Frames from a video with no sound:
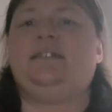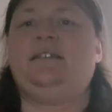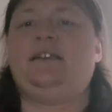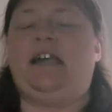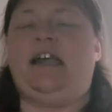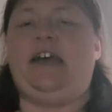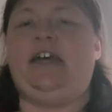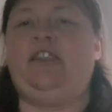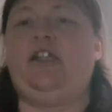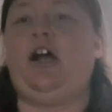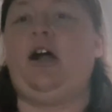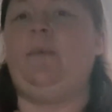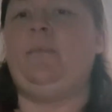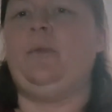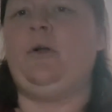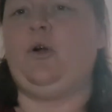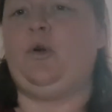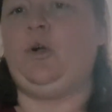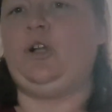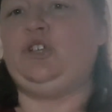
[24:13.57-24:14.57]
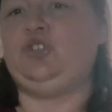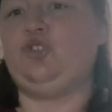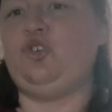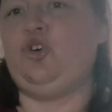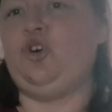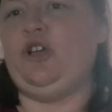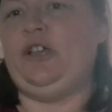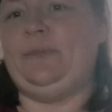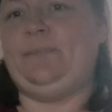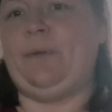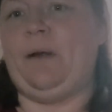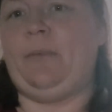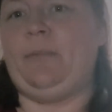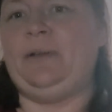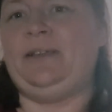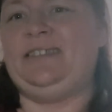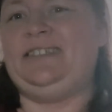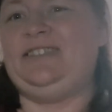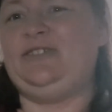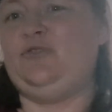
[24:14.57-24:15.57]
And I'm not quite sure. It's
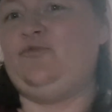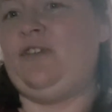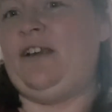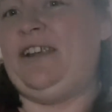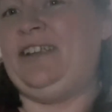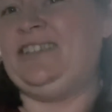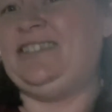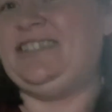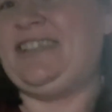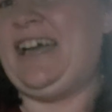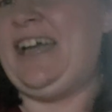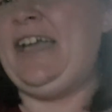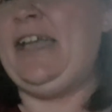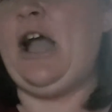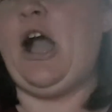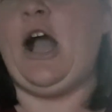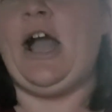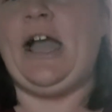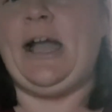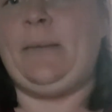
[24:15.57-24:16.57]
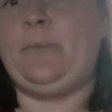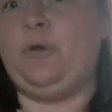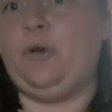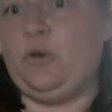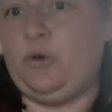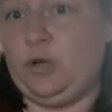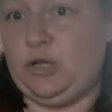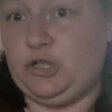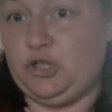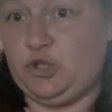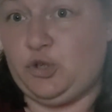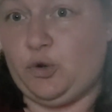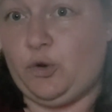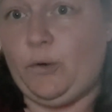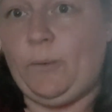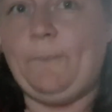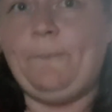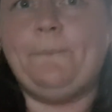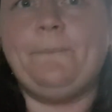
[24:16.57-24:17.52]
probably still running today. I am not quite sure.